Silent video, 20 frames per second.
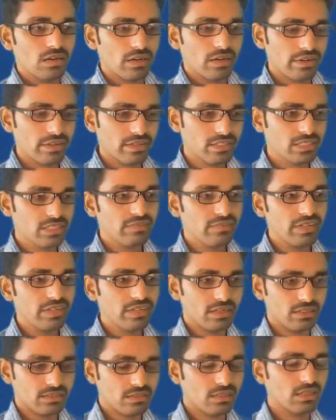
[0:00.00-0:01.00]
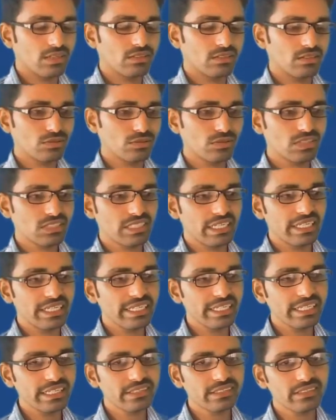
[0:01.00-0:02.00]
receiving, to the
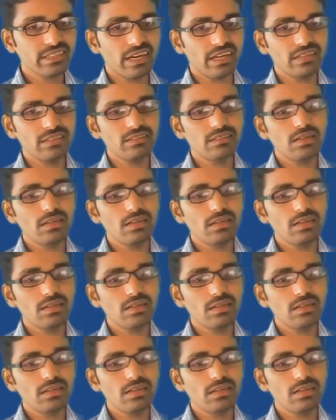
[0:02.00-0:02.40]
sending end side,